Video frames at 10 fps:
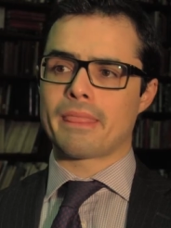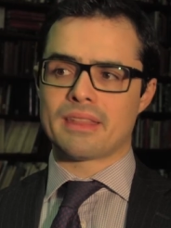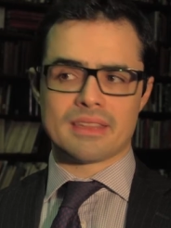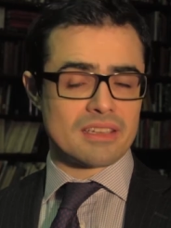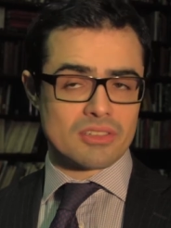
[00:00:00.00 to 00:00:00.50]

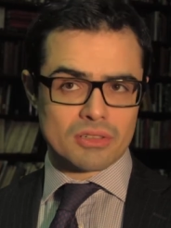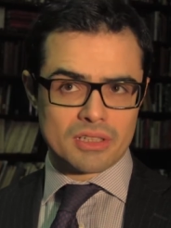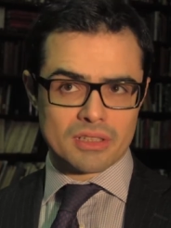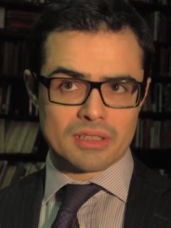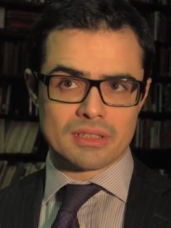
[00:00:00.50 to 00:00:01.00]
and that is not
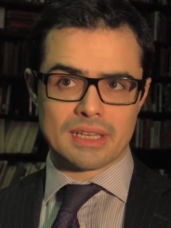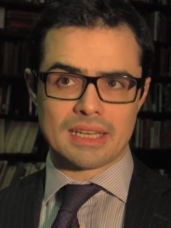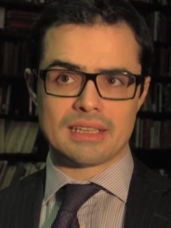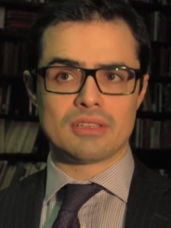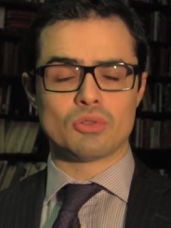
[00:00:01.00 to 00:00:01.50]
good.
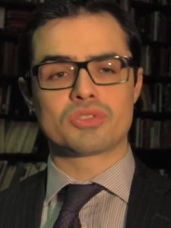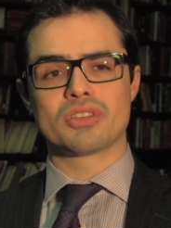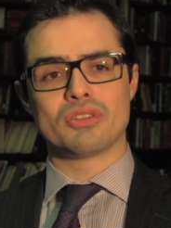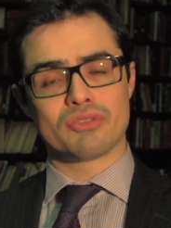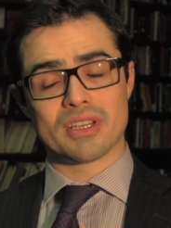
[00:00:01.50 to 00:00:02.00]
And it
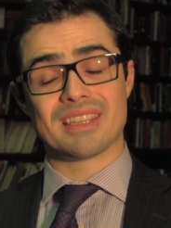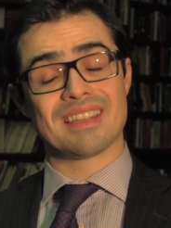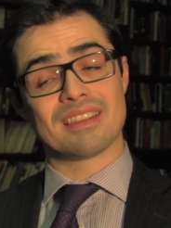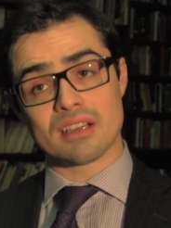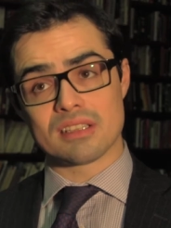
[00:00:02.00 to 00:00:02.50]
also further
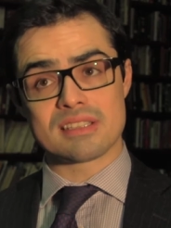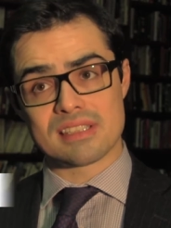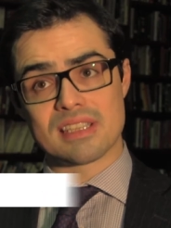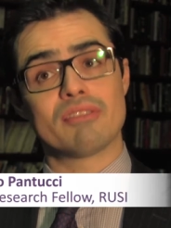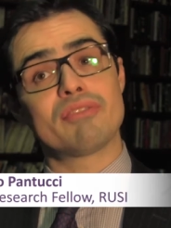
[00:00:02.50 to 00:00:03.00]

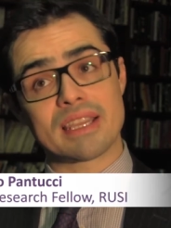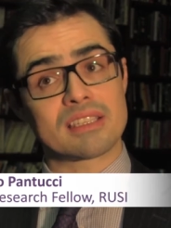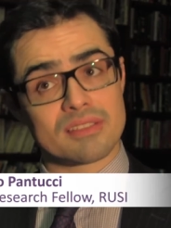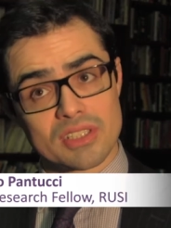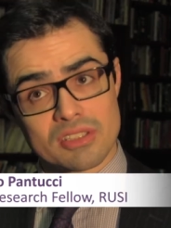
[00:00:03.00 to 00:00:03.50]
enhances the
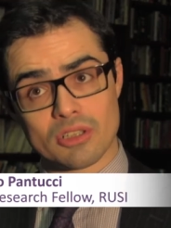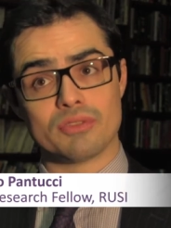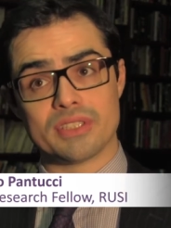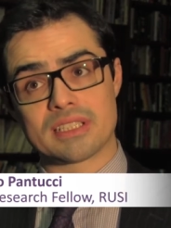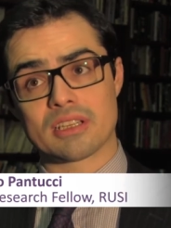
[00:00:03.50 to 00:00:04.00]
effectiveness
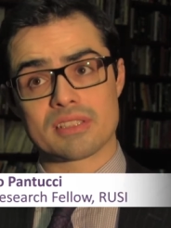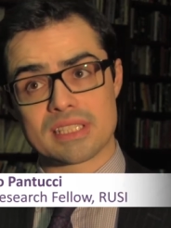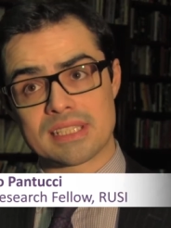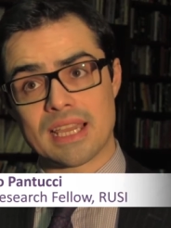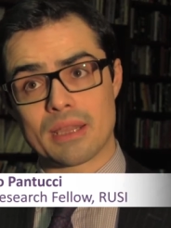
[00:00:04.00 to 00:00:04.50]
of the terrorist
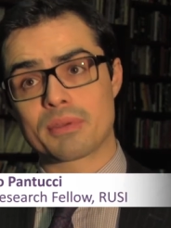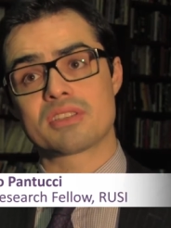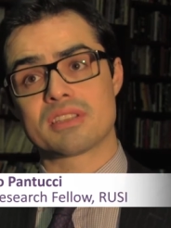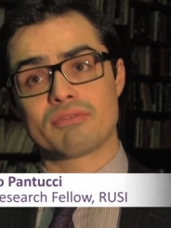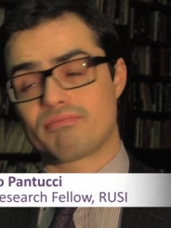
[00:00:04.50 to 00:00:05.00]
attack
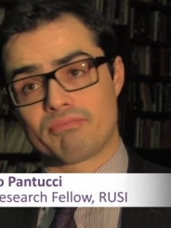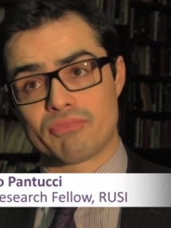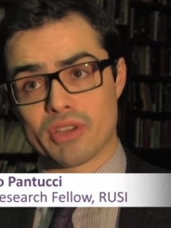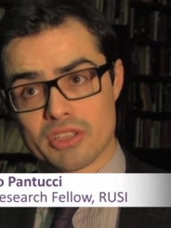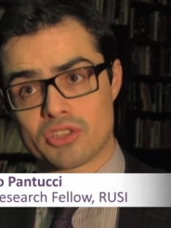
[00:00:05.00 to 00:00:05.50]
because it
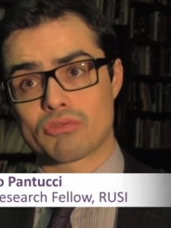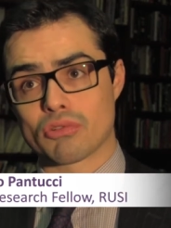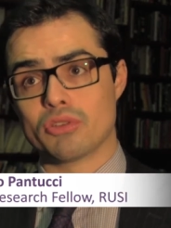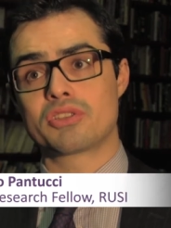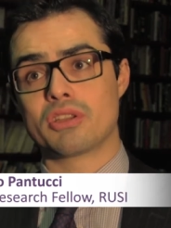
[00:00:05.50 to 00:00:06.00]
further
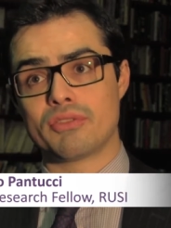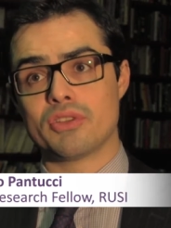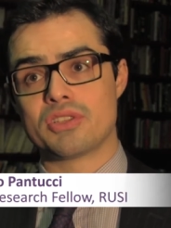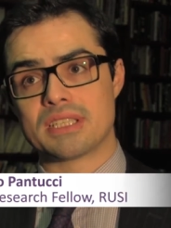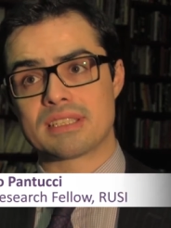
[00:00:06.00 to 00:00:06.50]
throws
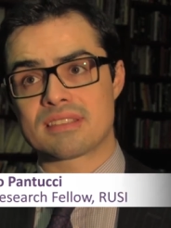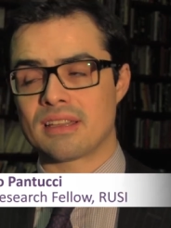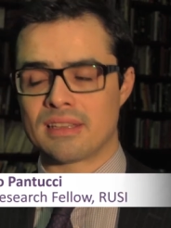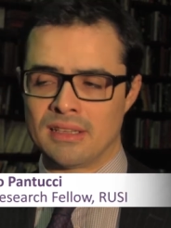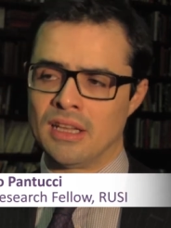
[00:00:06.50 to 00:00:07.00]
confusion in
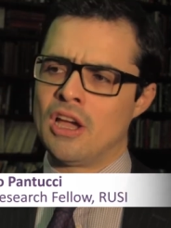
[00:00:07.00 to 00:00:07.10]
society.